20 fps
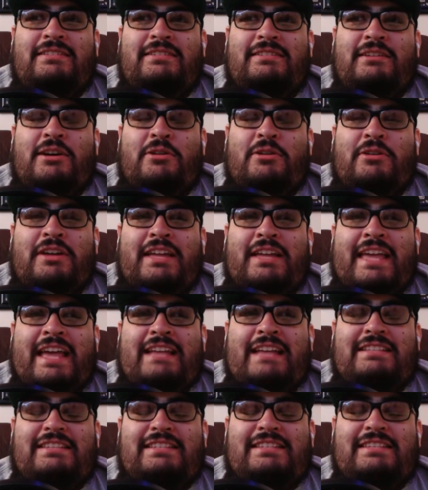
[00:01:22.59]
go to
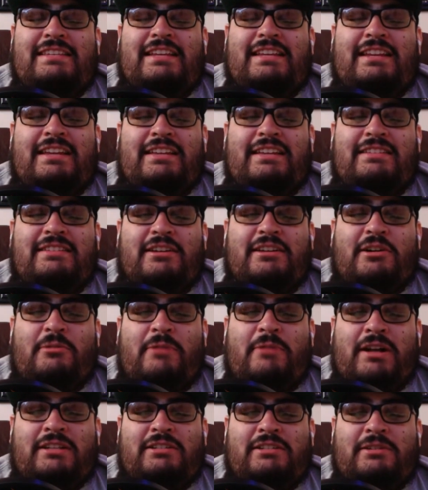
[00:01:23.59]
Kansas City to go
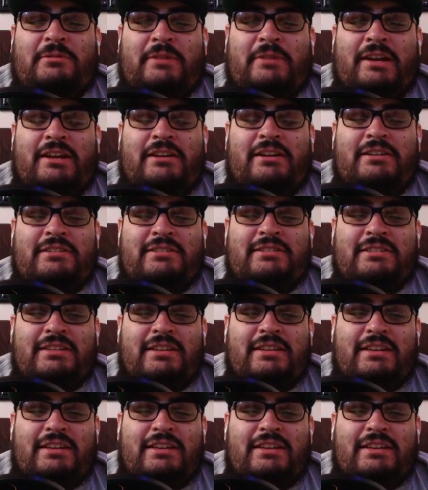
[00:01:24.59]
watch the Raiders.